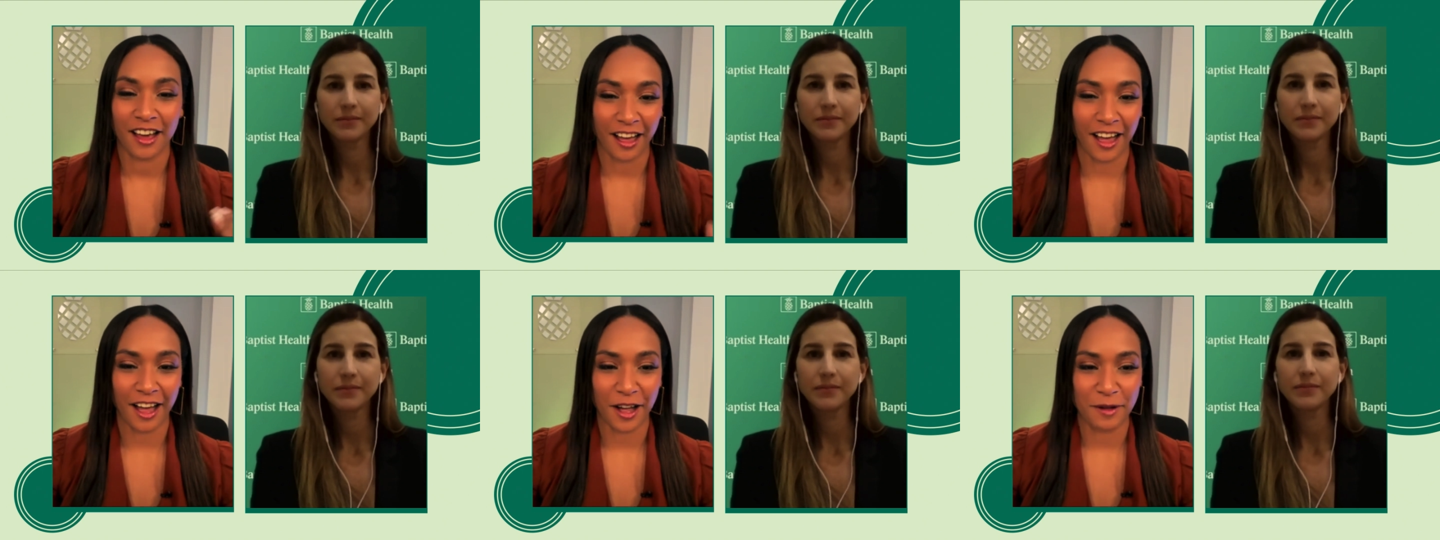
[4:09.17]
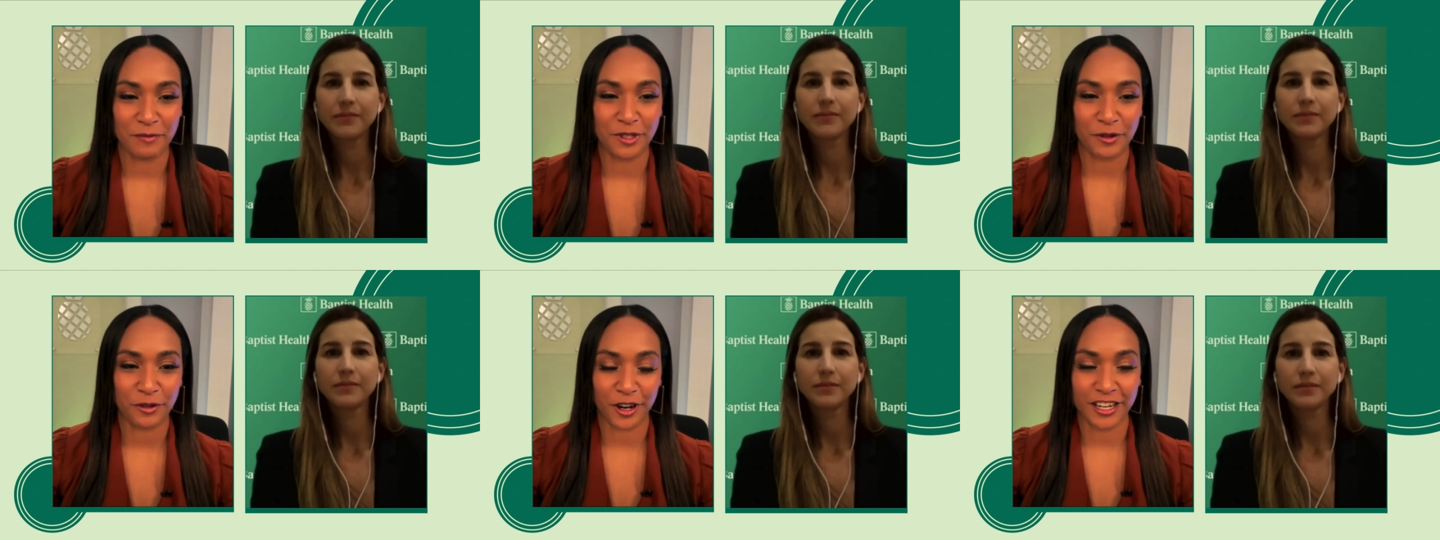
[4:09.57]
Speaker 1: Um,
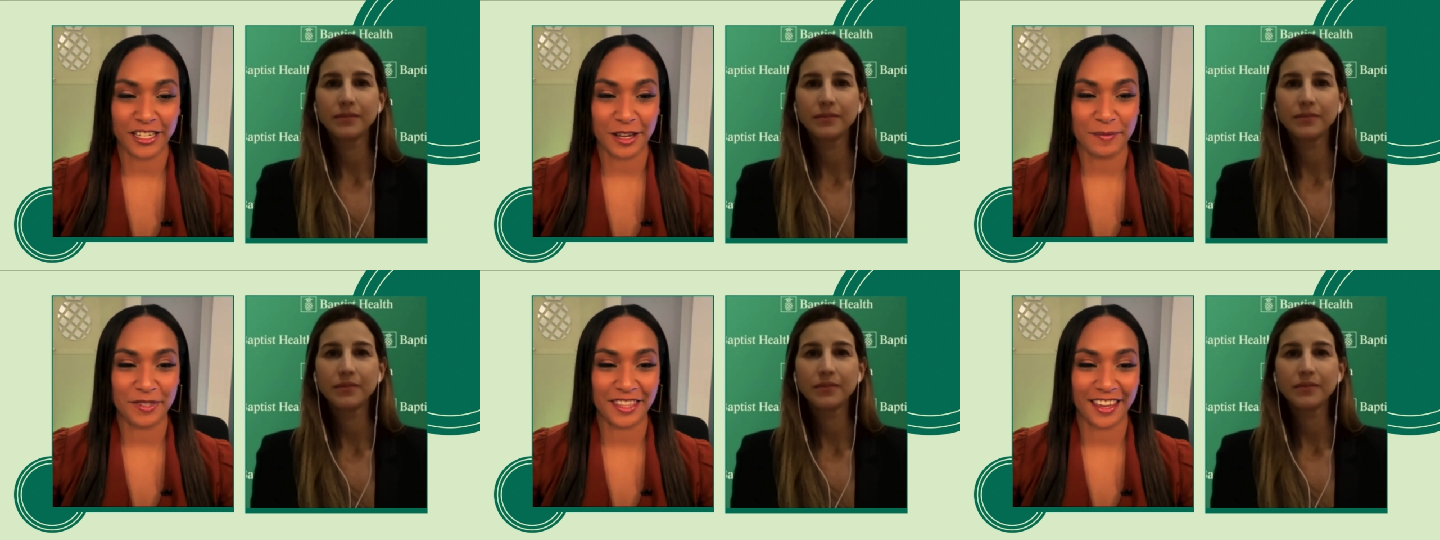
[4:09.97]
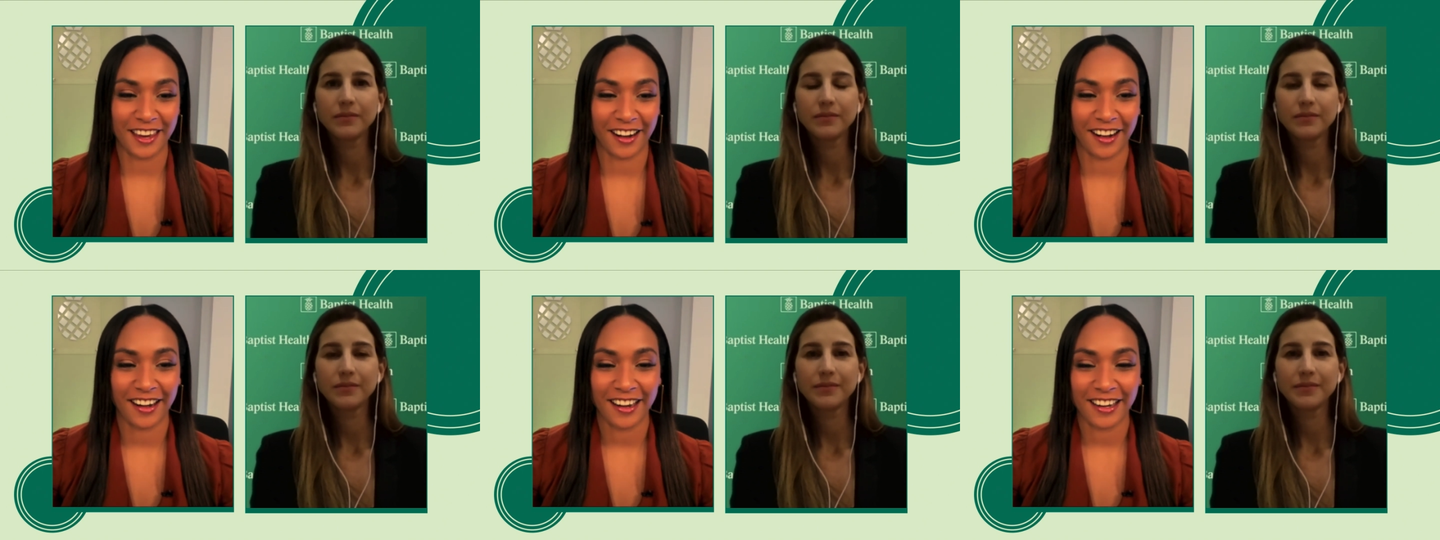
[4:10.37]
so great tips
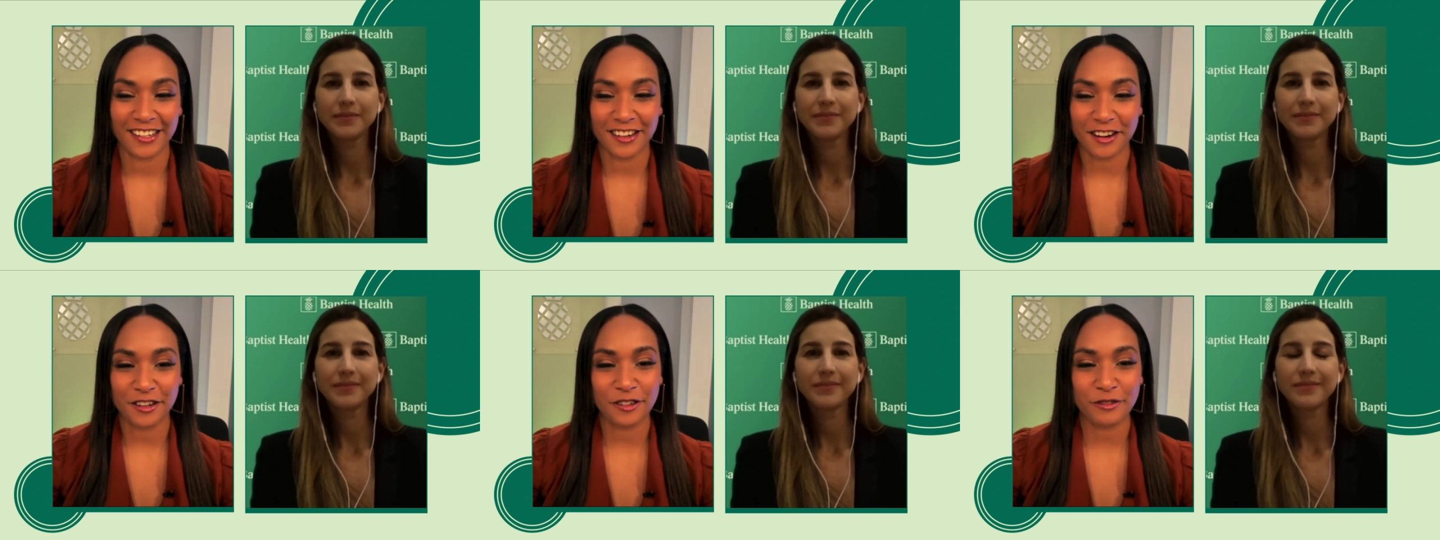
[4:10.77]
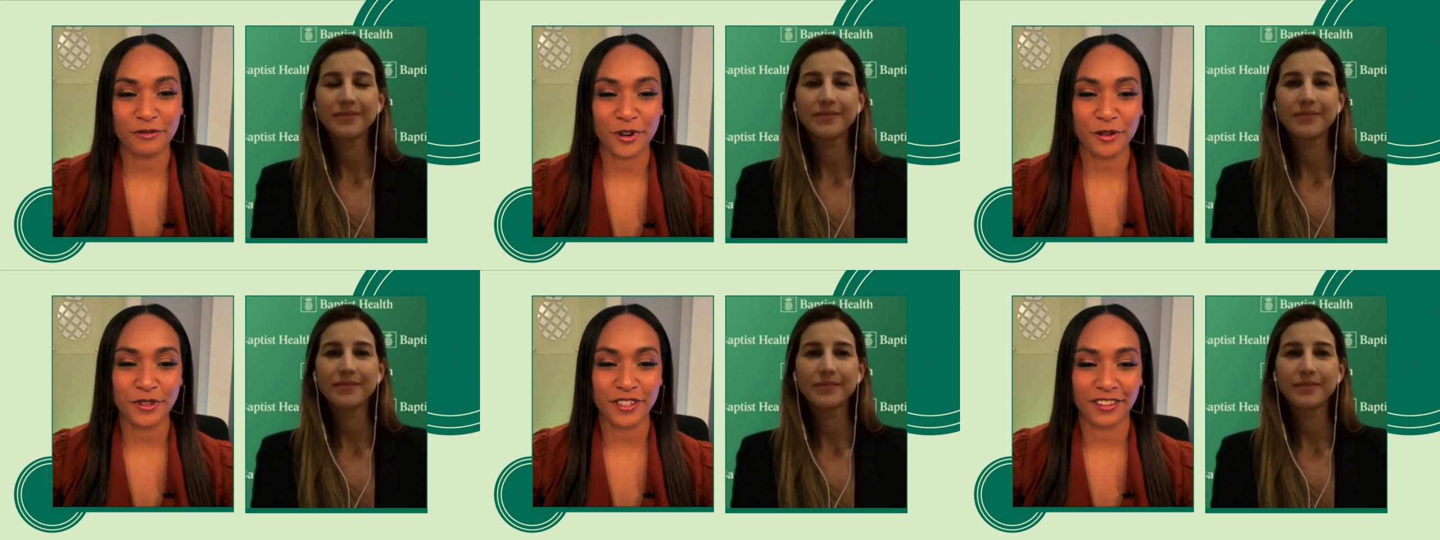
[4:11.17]
there. Dr.
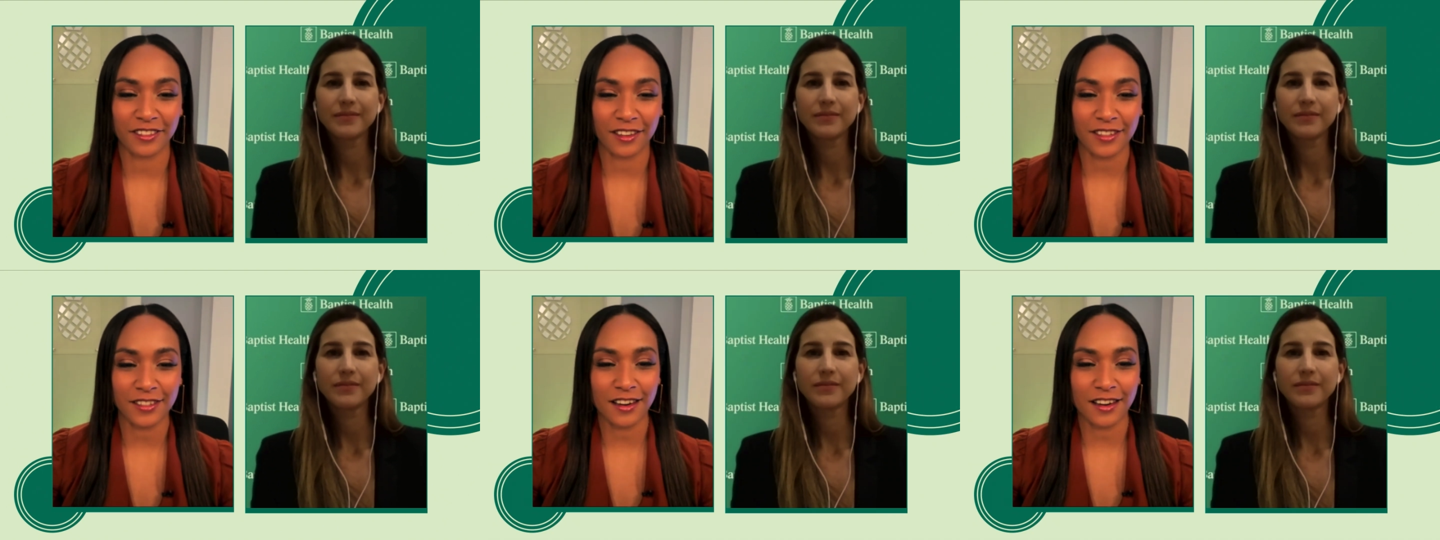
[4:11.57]
Rosen, let's